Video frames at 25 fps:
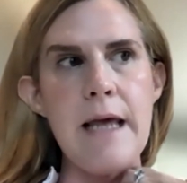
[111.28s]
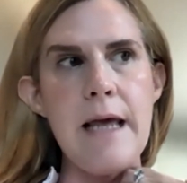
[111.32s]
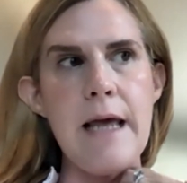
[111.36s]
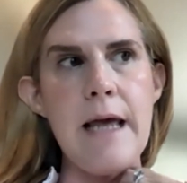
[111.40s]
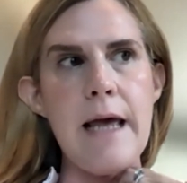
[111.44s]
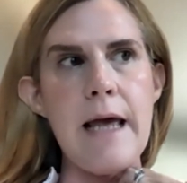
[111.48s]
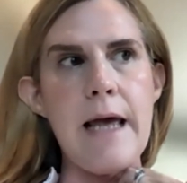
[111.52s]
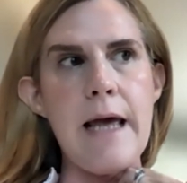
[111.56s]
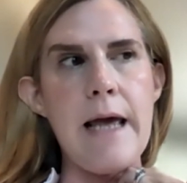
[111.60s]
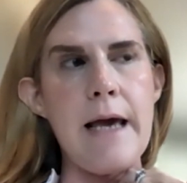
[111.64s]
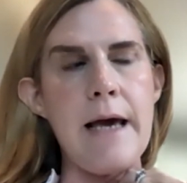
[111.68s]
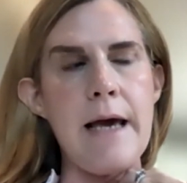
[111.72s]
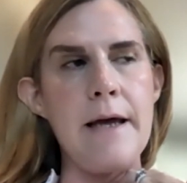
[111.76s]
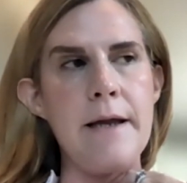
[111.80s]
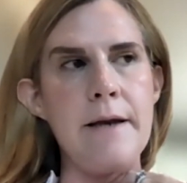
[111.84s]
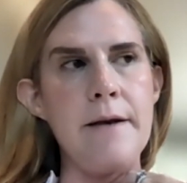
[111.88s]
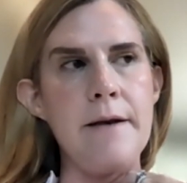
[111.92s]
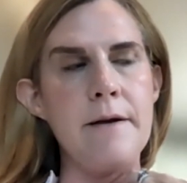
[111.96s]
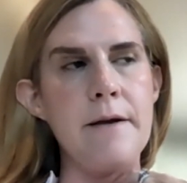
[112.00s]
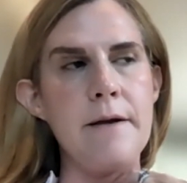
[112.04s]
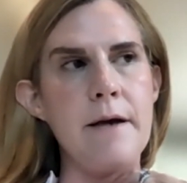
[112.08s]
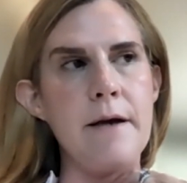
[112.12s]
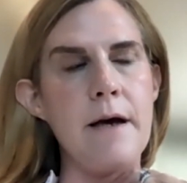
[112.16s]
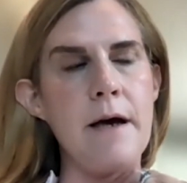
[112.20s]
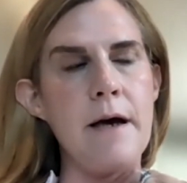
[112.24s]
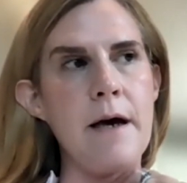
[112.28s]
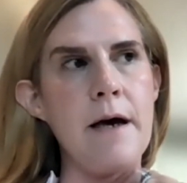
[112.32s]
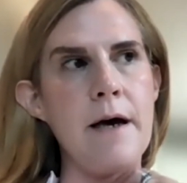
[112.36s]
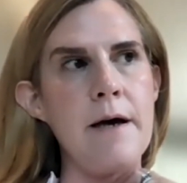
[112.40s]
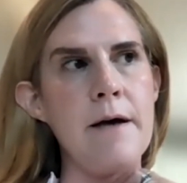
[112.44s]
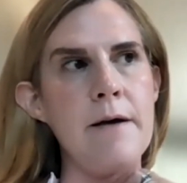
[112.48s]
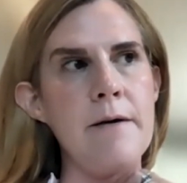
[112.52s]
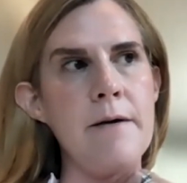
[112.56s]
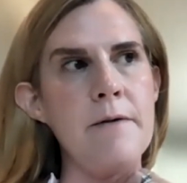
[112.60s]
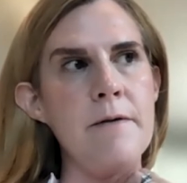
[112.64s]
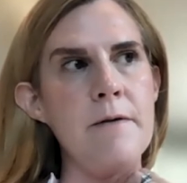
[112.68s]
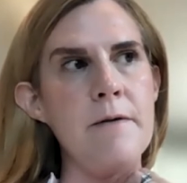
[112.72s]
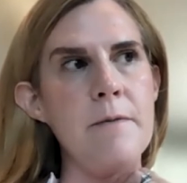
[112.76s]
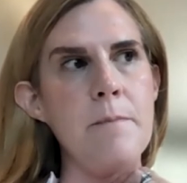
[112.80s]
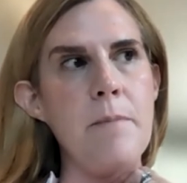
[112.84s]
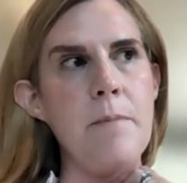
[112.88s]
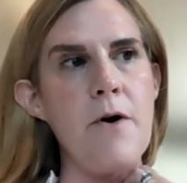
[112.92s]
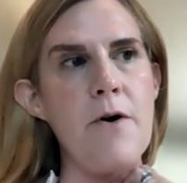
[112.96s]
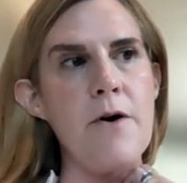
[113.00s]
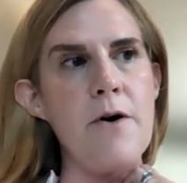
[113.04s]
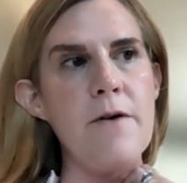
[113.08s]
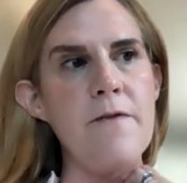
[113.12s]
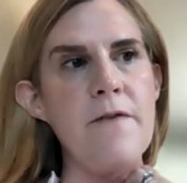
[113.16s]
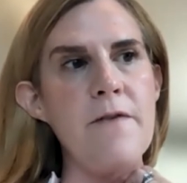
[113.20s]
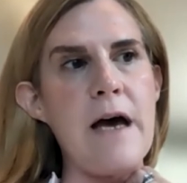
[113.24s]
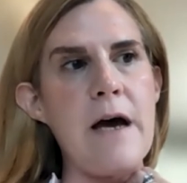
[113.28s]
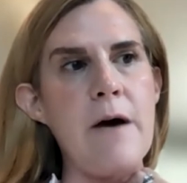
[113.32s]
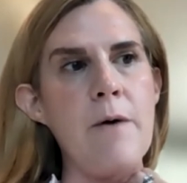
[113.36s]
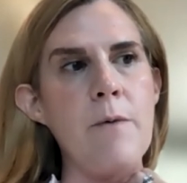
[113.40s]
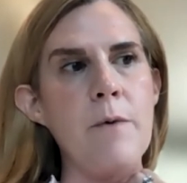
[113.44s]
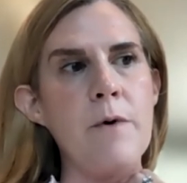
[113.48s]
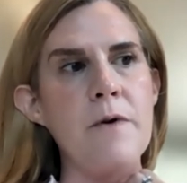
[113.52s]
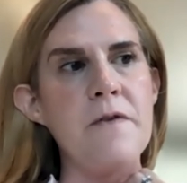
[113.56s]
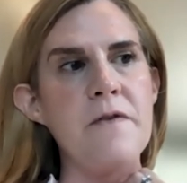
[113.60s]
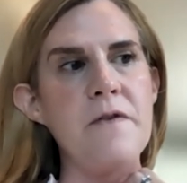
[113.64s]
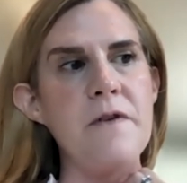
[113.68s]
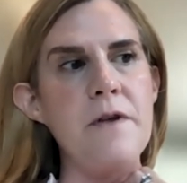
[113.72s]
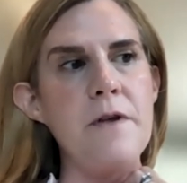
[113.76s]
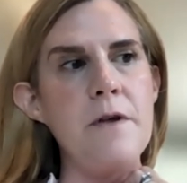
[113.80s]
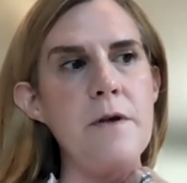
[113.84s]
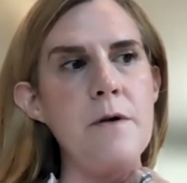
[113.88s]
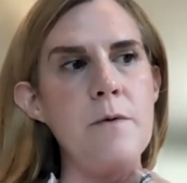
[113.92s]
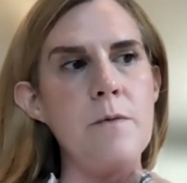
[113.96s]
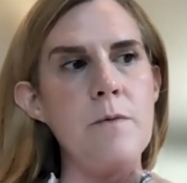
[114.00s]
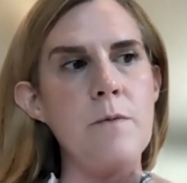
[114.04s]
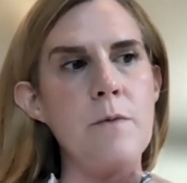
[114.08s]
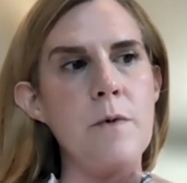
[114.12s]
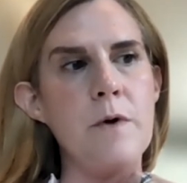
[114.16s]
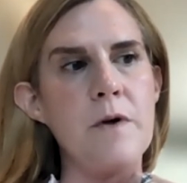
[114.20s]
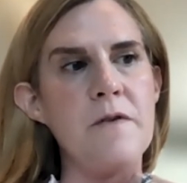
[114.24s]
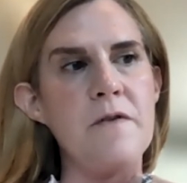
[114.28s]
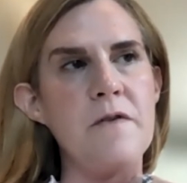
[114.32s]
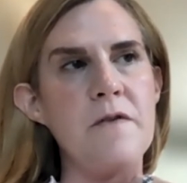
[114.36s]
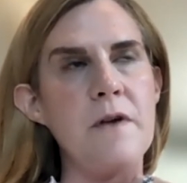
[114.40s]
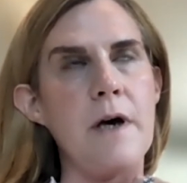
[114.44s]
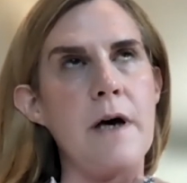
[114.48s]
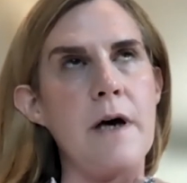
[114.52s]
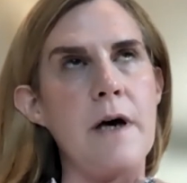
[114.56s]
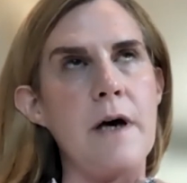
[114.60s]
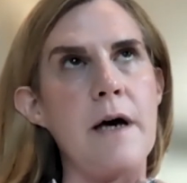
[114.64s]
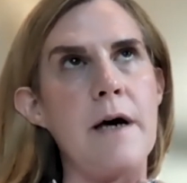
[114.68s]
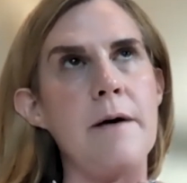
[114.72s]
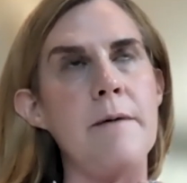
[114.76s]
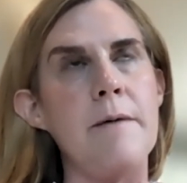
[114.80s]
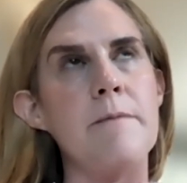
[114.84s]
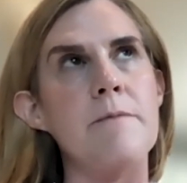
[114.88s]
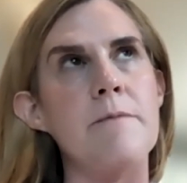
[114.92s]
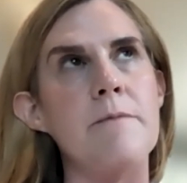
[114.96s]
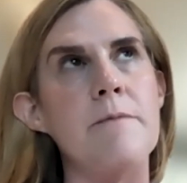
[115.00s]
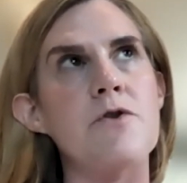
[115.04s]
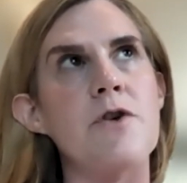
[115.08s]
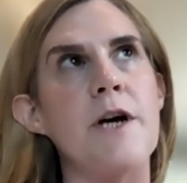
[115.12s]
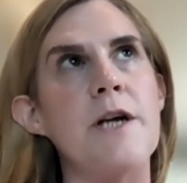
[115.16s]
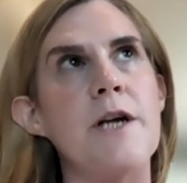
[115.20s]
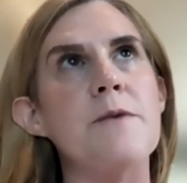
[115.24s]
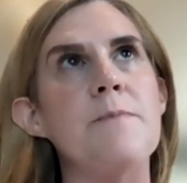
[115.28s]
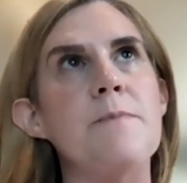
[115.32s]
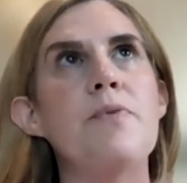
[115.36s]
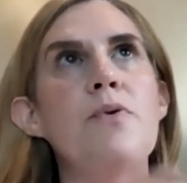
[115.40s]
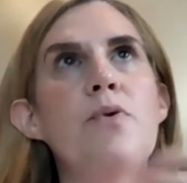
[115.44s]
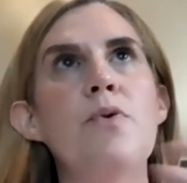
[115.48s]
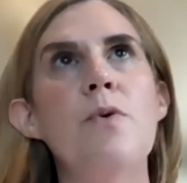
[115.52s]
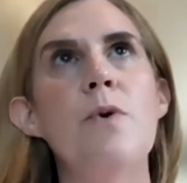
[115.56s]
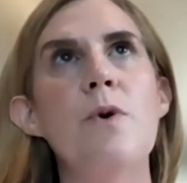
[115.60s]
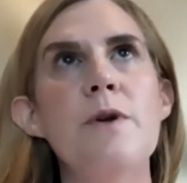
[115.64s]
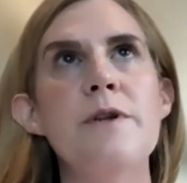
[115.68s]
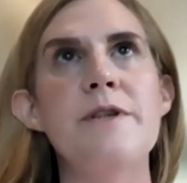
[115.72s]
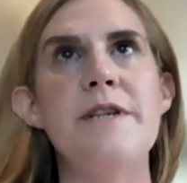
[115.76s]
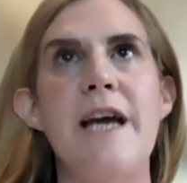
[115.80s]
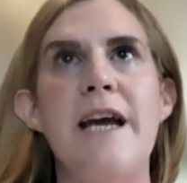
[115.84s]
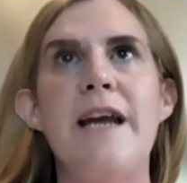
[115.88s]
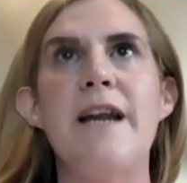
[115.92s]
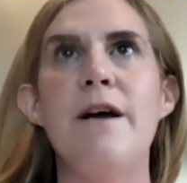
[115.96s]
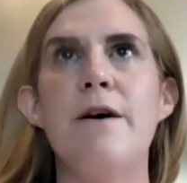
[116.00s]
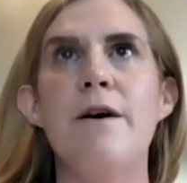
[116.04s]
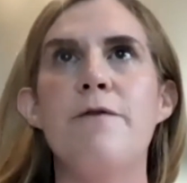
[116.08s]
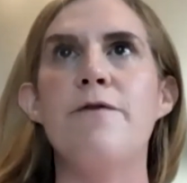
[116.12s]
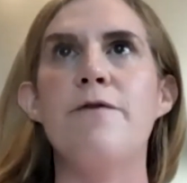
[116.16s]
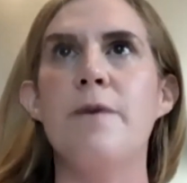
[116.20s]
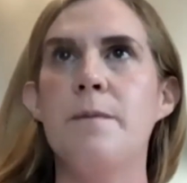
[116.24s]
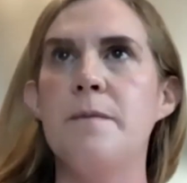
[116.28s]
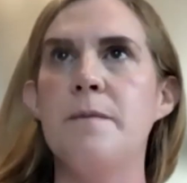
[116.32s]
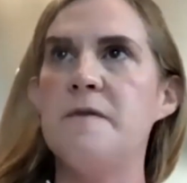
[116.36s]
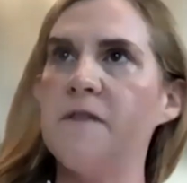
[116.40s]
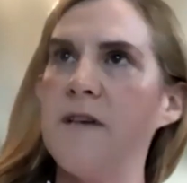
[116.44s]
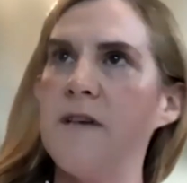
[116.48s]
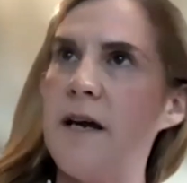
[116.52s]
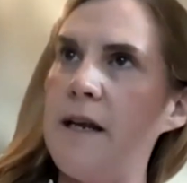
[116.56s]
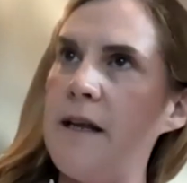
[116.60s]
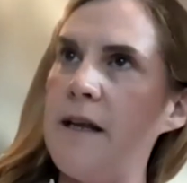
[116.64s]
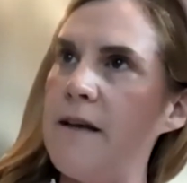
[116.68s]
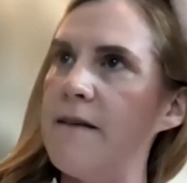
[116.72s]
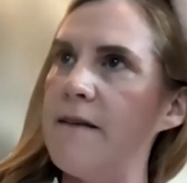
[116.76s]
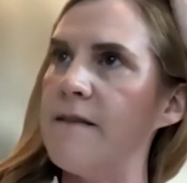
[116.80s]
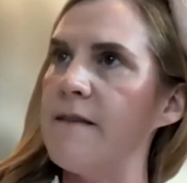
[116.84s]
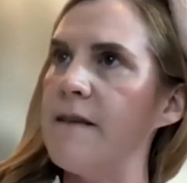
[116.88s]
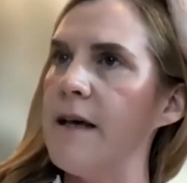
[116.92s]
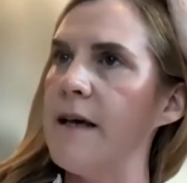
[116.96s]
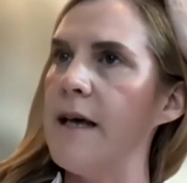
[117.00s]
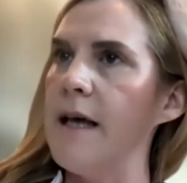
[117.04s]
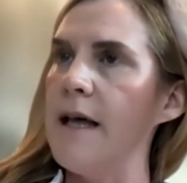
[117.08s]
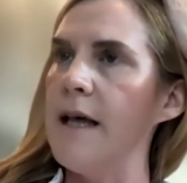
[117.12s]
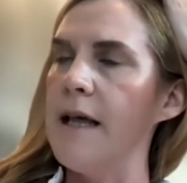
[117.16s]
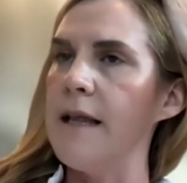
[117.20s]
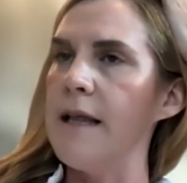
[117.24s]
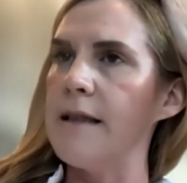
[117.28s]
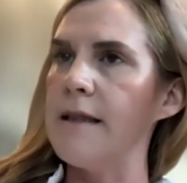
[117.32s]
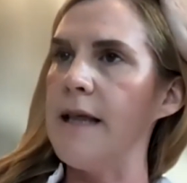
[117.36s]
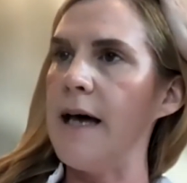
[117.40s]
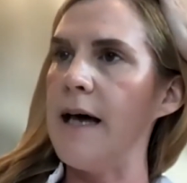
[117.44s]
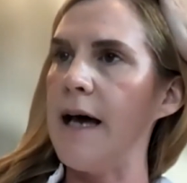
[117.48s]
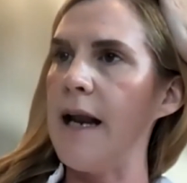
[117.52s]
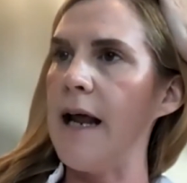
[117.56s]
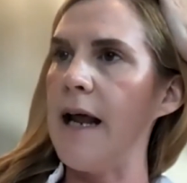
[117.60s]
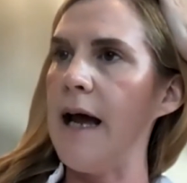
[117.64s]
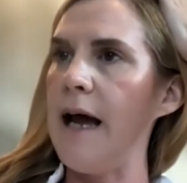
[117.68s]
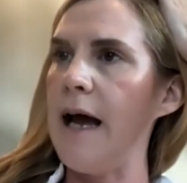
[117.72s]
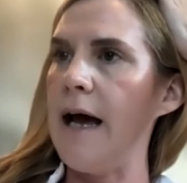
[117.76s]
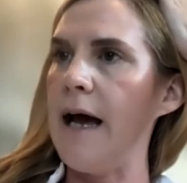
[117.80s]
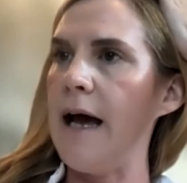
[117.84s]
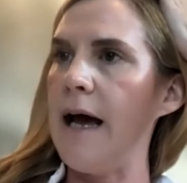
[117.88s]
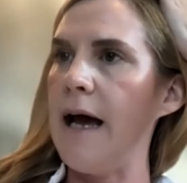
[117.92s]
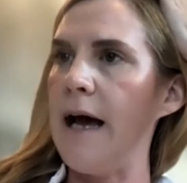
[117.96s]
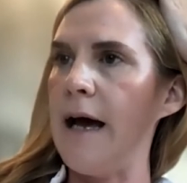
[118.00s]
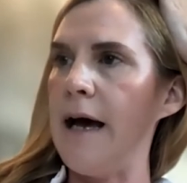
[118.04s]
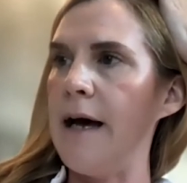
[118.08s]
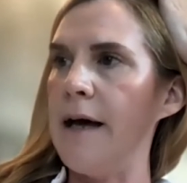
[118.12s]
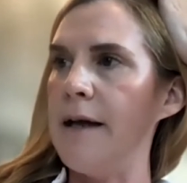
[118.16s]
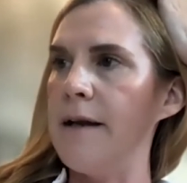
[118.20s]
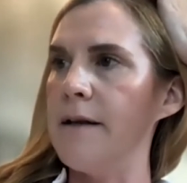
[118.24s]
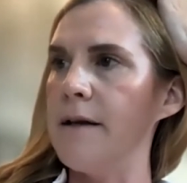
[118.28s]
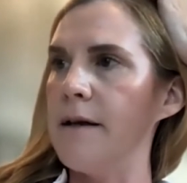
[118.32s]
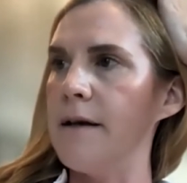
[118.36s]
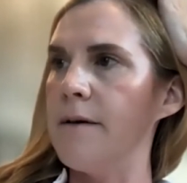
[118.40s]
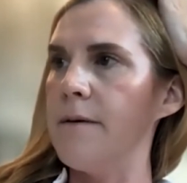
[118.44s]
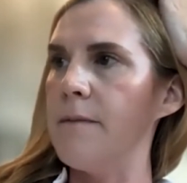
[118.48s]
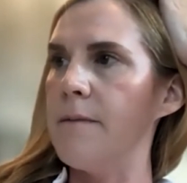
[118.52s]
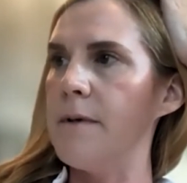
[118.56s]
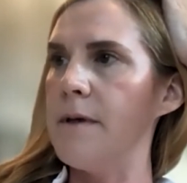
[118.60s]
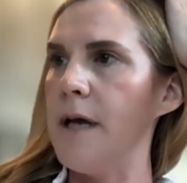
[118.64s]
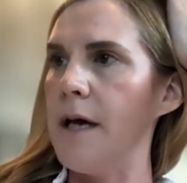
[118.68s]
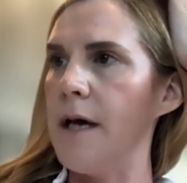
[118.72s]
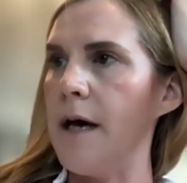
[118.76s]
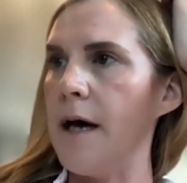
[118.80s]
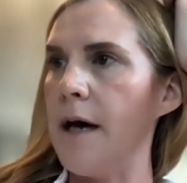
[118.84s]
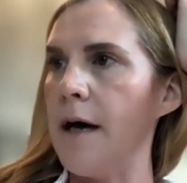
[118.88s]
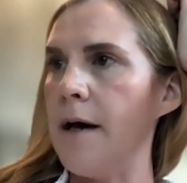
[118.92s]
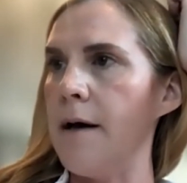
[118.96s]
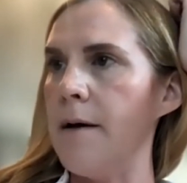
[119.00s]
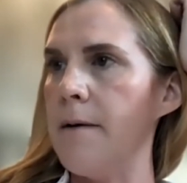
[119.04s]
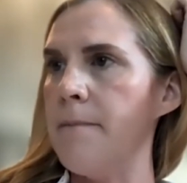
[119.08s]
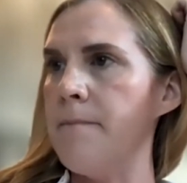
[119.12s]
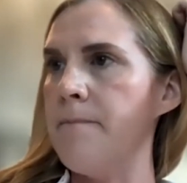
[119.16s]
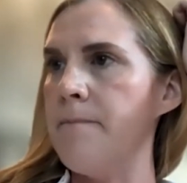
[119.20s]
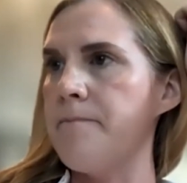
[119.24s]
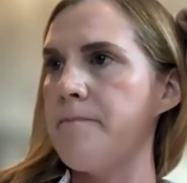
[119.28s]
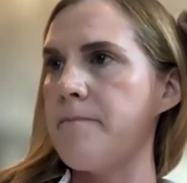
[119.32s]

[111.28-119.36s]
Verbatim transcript: and uh, part of that was you was uh, trying to pool data from studies that had uh,